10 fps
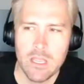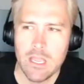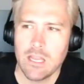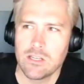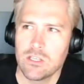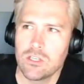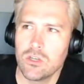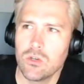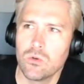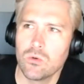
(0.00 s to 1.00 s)
And did
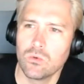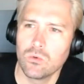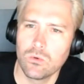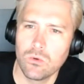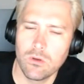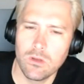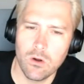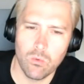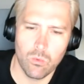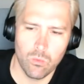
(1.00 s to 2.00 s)
you,
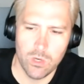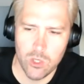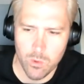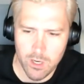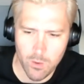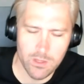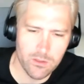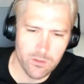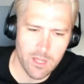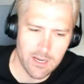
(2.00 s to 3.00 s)
when you were going
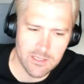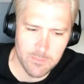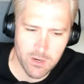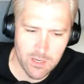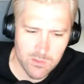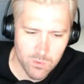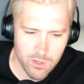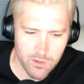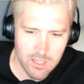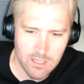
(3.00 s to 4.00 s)
through that experience, were
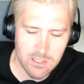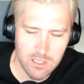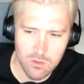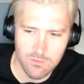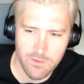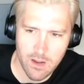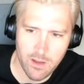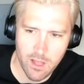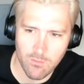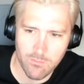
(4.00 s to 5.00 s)
there things that you found
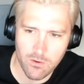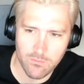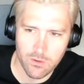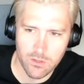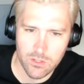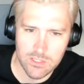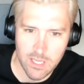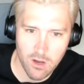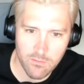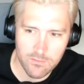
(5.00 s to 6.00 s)
helpful for
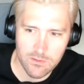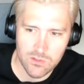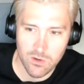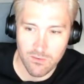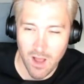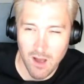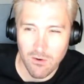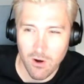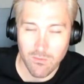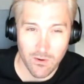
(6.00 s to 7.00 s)
yourself to sort of
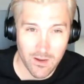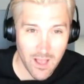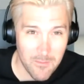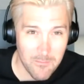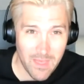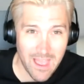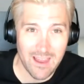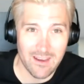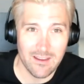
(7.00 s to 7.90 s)
overcome that?